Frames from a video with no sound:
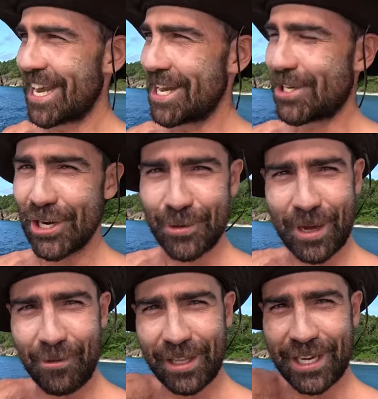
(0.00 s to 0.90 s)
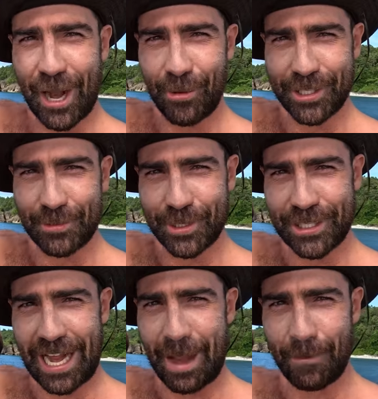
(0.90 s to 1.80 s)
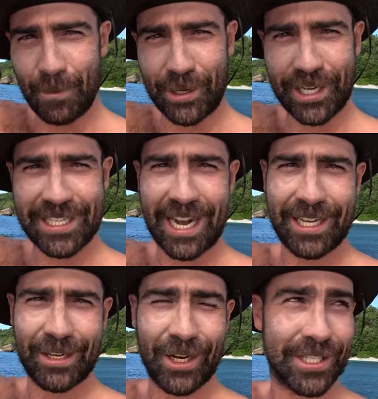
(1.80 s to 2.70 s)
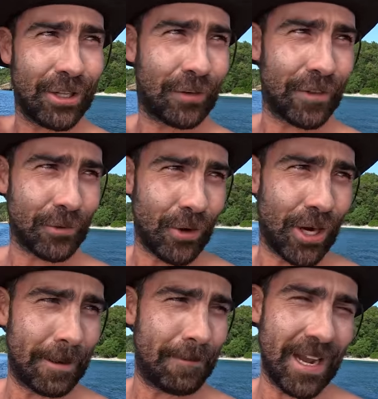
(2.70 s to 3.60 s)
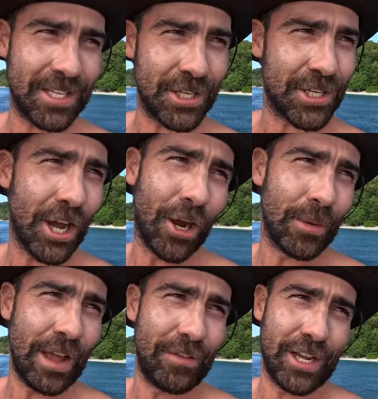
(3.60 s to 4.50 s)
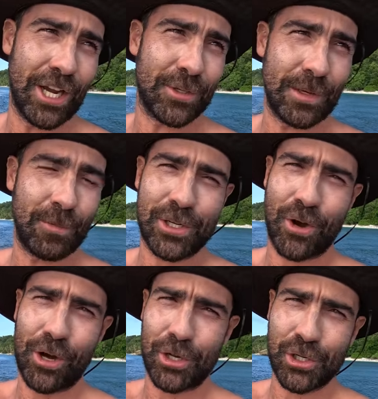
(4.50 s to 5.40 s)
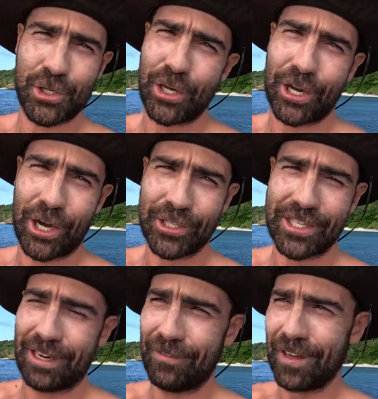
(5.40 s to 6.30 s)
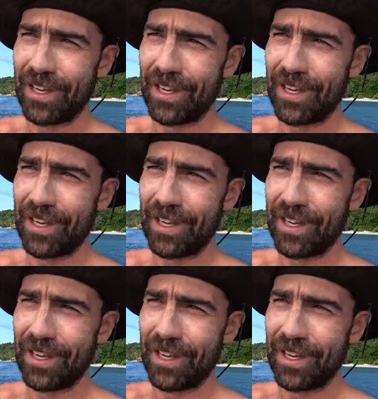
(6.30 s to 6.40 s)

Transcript: Stay tuned, we don't really know what's what's going to happen, but we're going to take you guys along for the ride. As you know with our videos, we, we try not to sugarcoat stuff.